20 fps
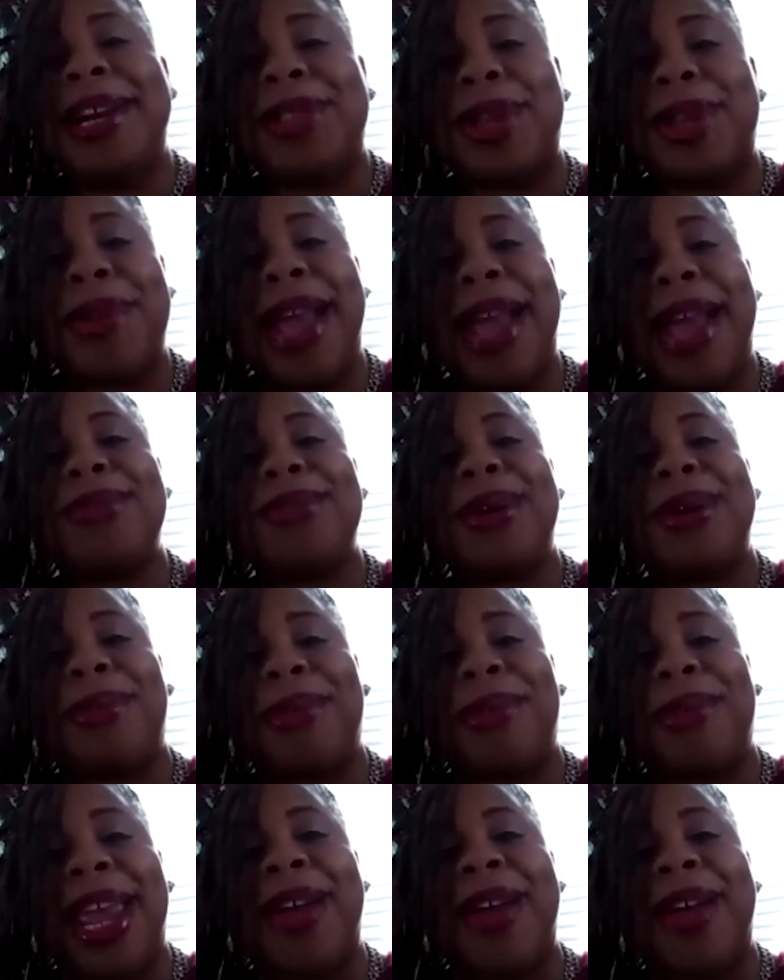had to
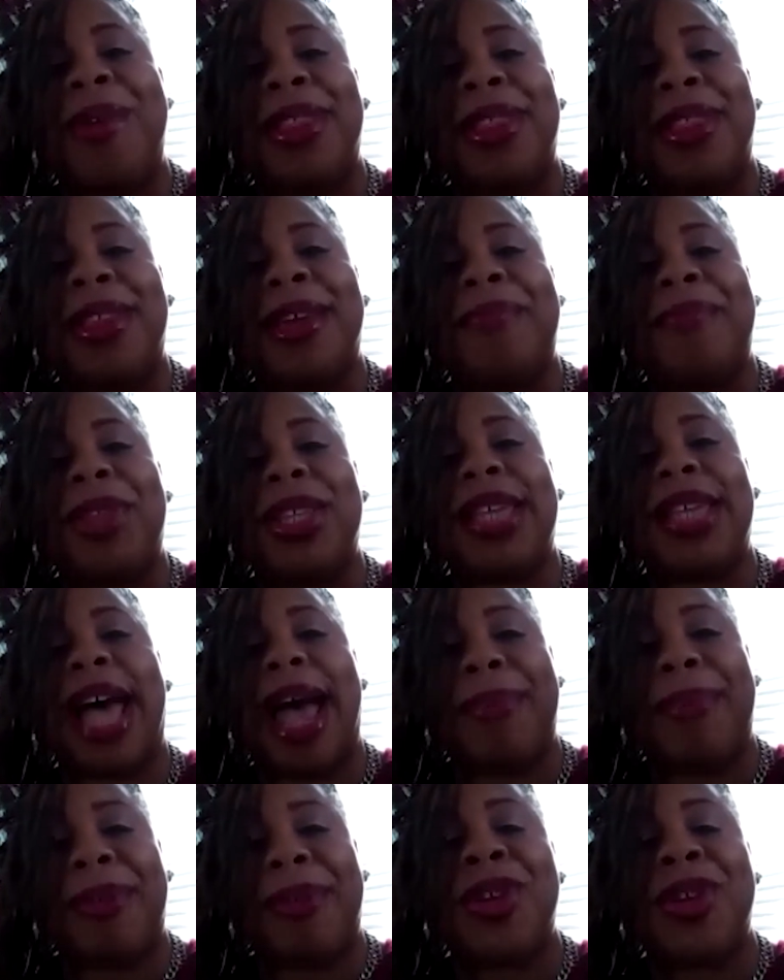agree on the
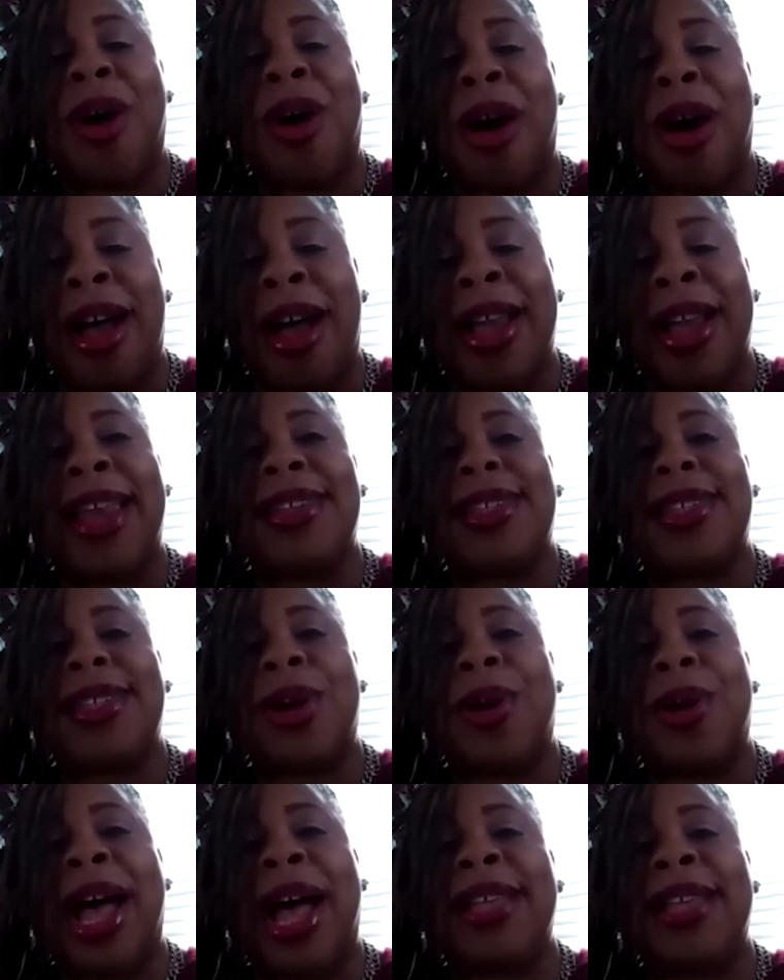type of dog. And
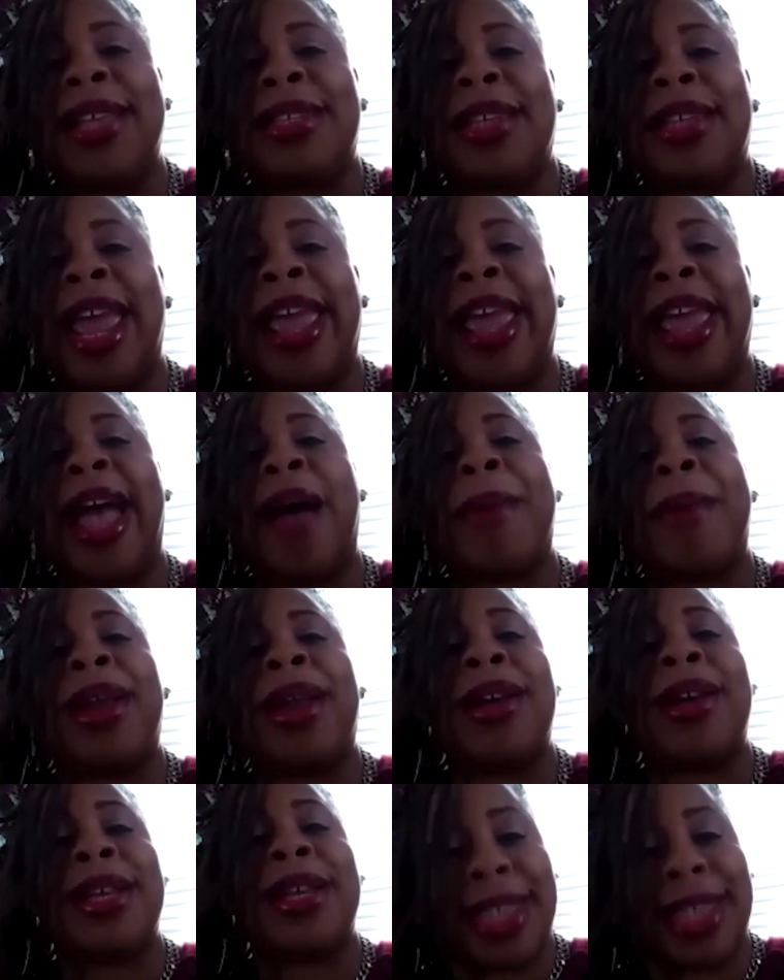so I said, hey, how about a
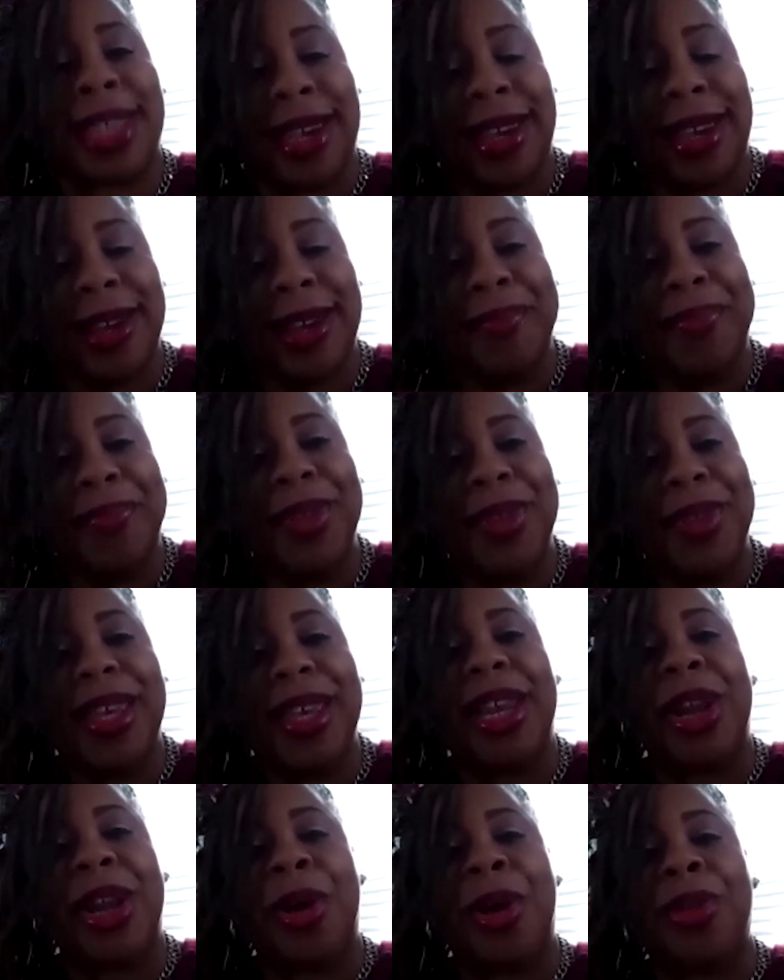husky?
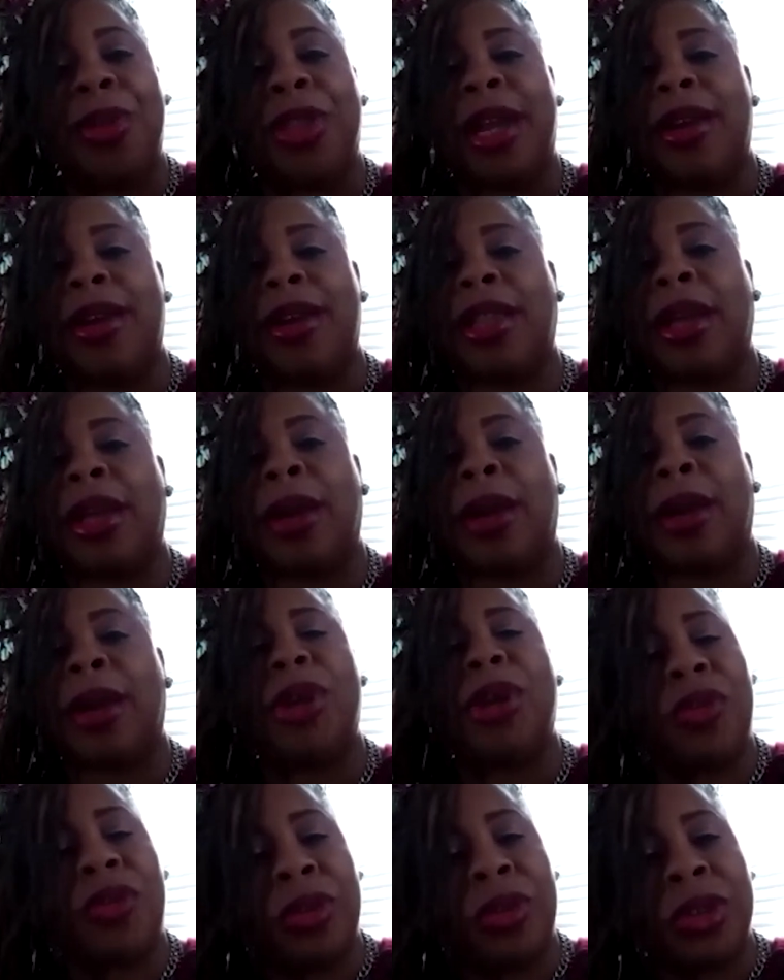They're
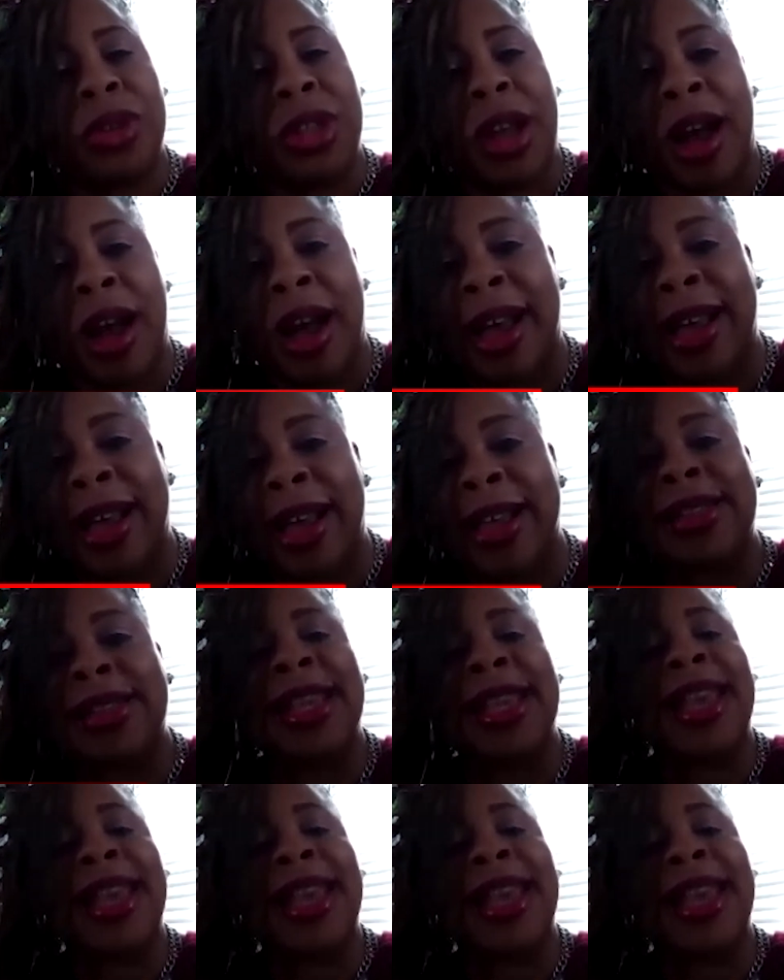beautiful dogs.